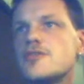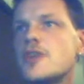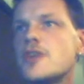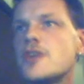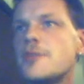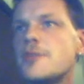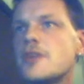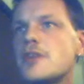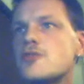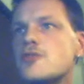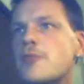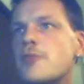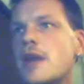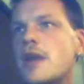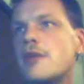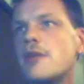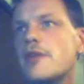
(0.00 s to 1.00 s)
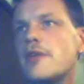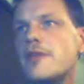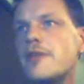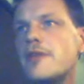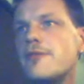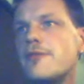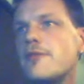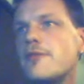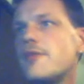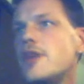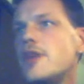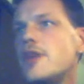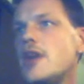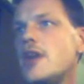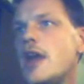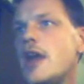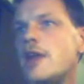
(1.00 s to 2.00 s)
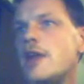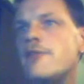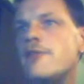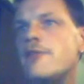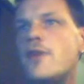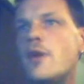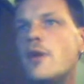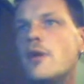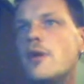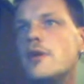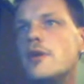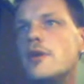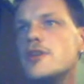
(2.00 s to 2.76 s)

subject to paragraph 3 and 4.